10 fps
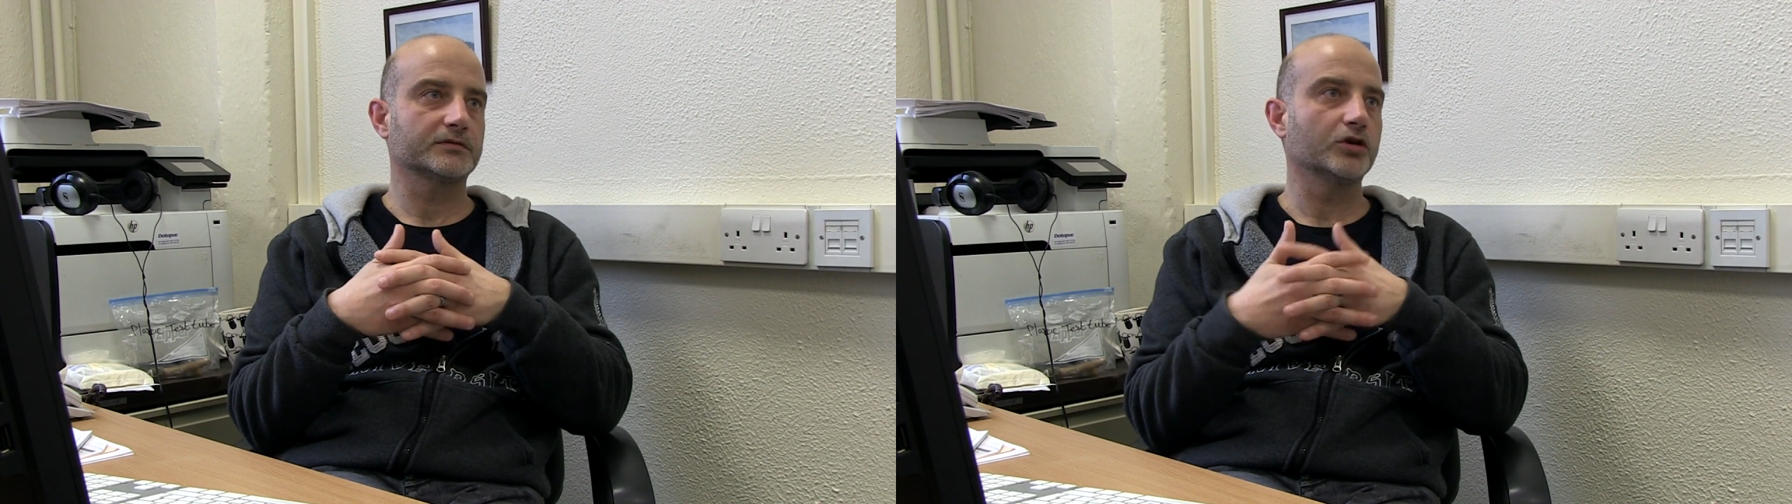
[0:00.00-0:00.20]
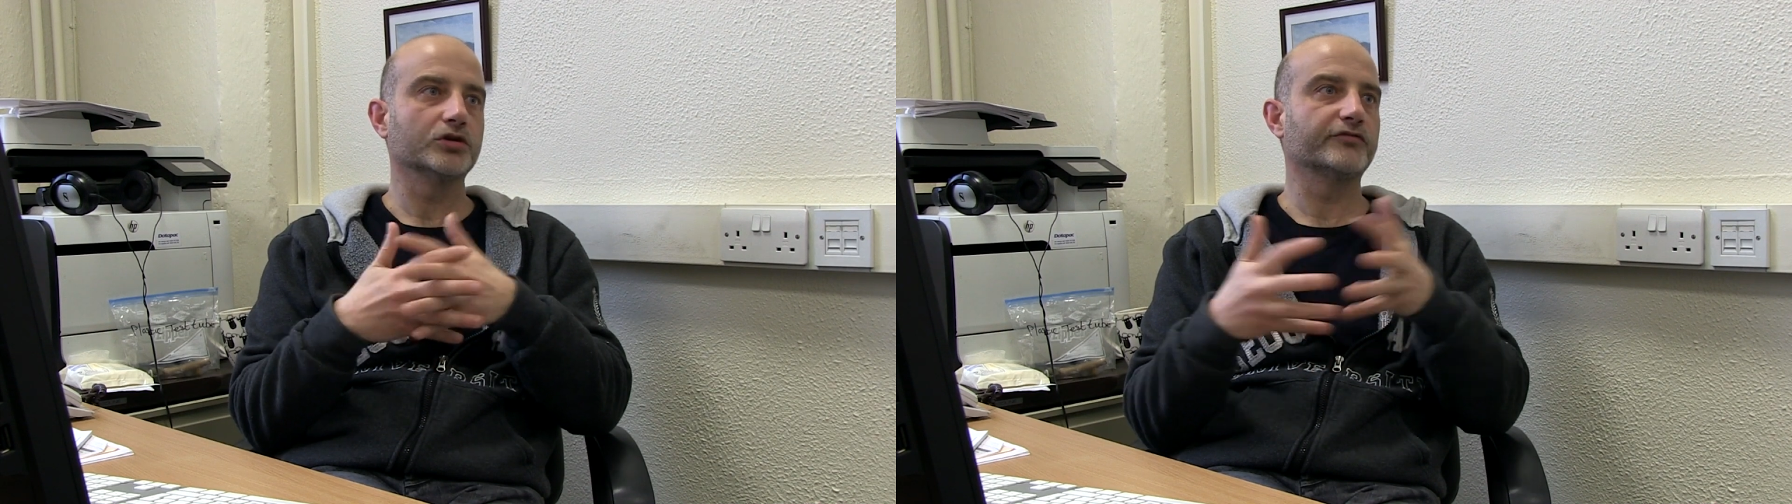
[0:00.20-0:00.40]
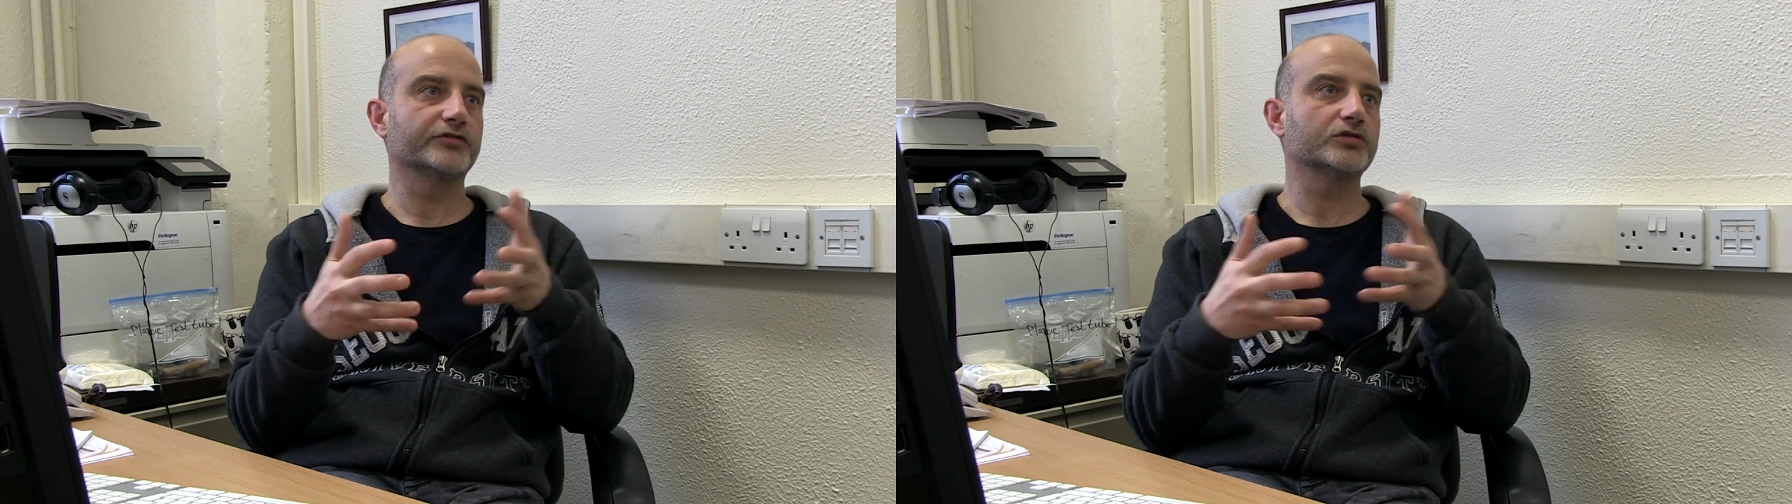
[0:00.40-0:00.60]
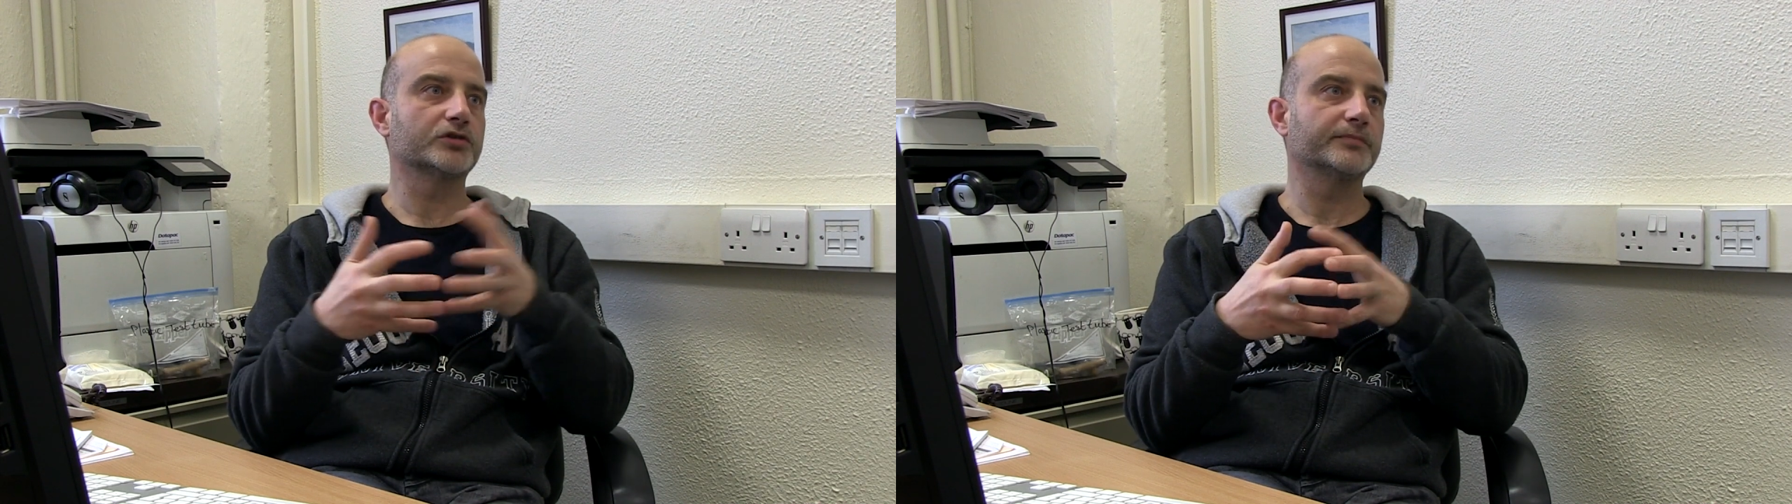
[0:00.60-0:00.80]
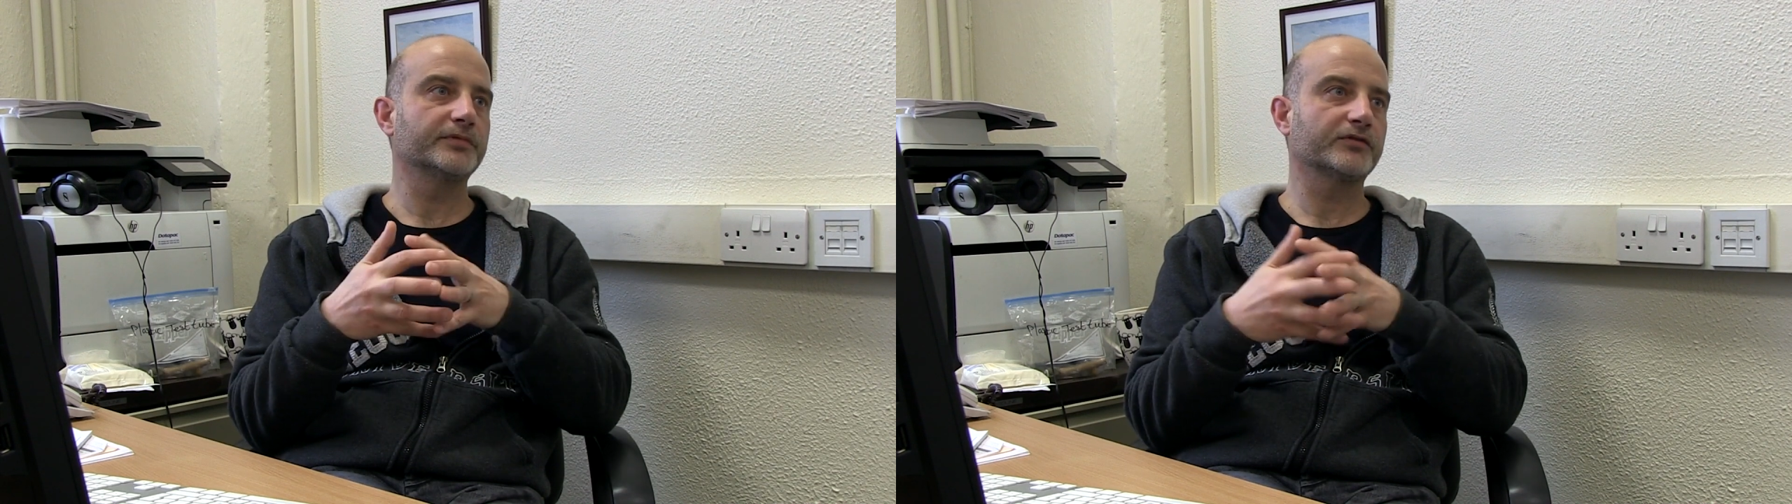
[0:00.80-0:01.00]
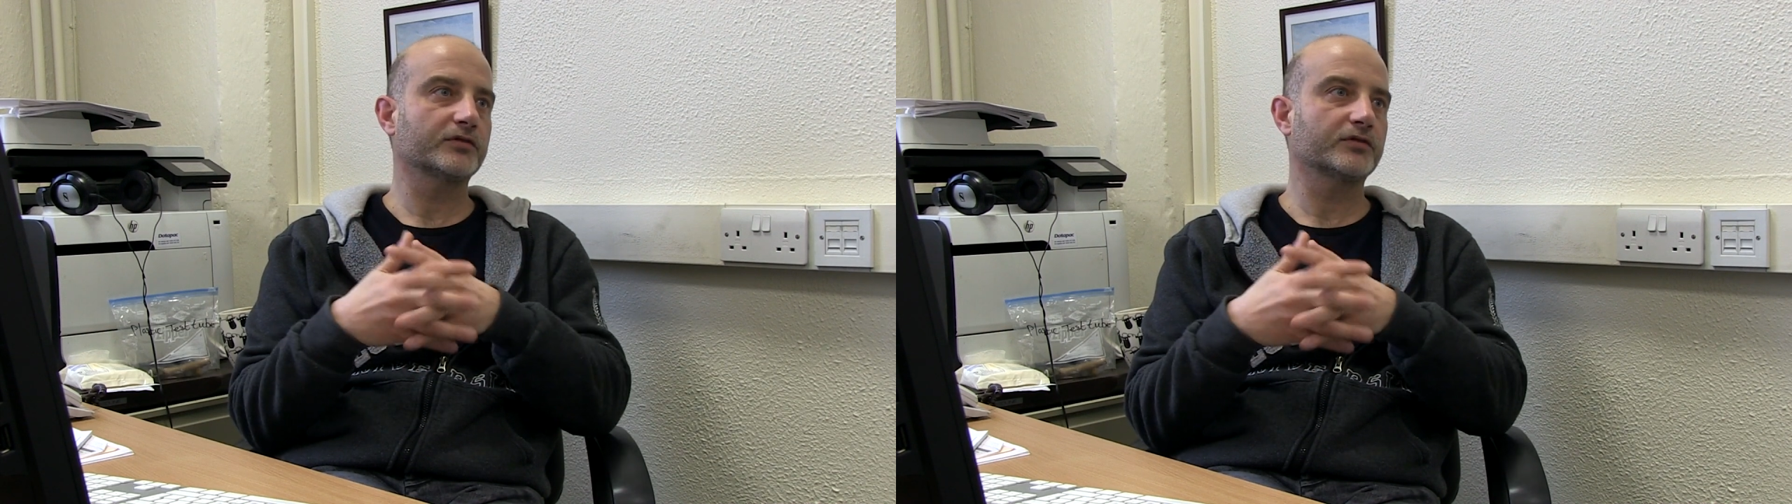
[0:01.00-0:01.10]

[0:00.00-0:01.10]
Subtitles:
all over Europe is